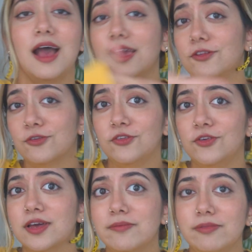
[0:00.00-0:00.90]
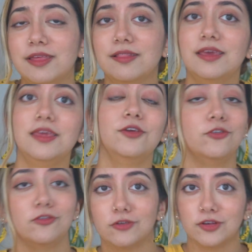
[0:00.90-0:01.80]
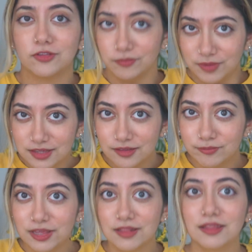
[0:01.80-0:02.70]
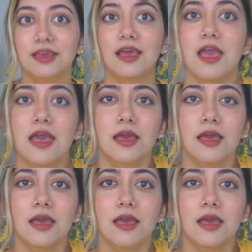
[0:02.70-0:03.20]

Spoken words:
I trust you completely, you should trust me completely.